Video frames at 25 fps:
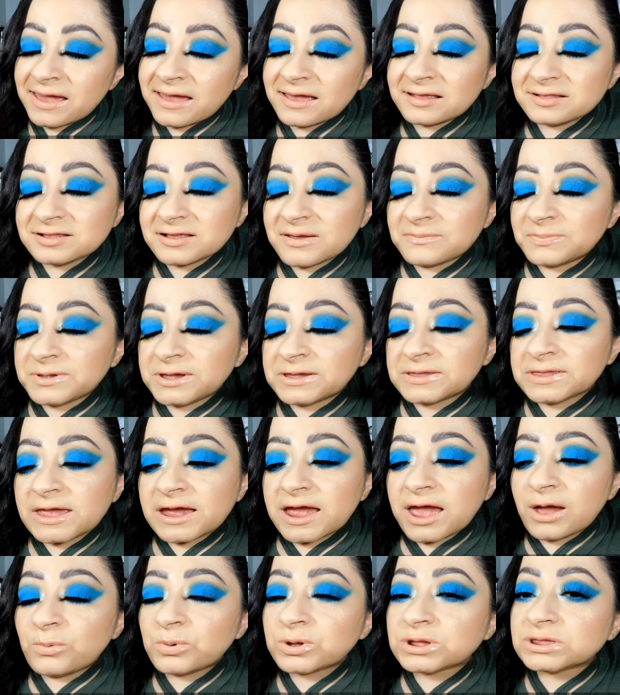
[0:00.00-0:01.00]
and something
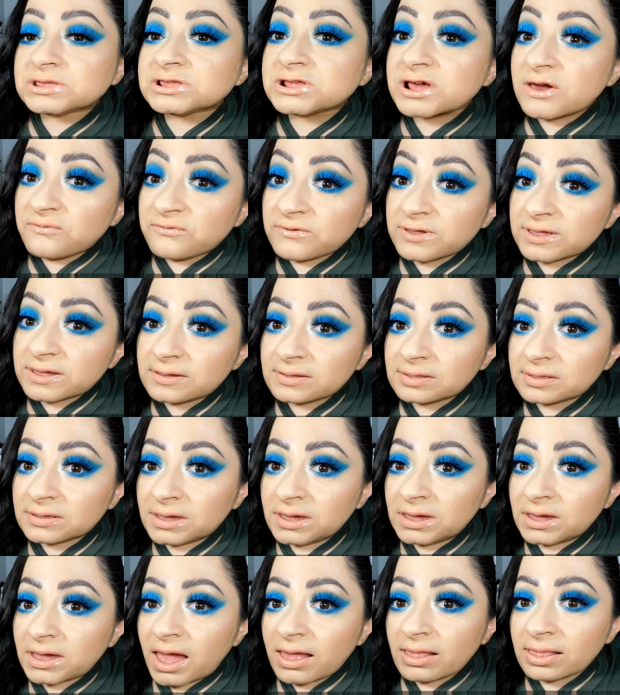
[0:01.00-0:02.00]
that I would
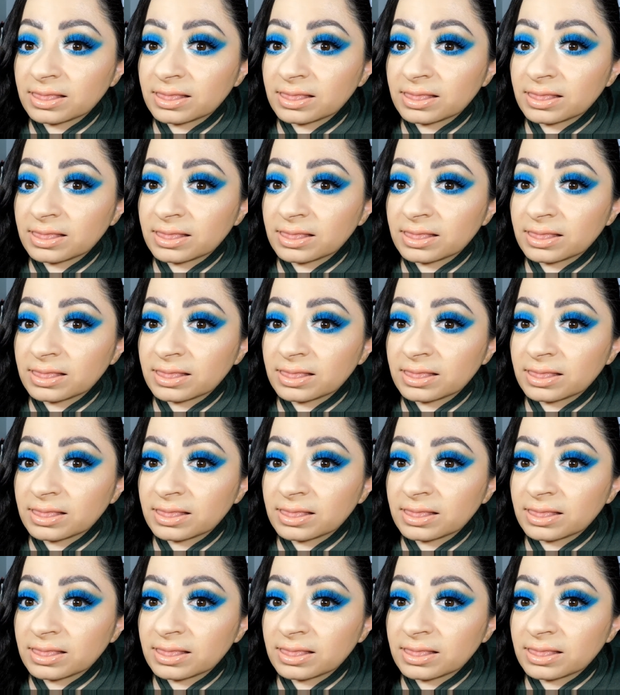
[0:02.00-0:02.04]
definitely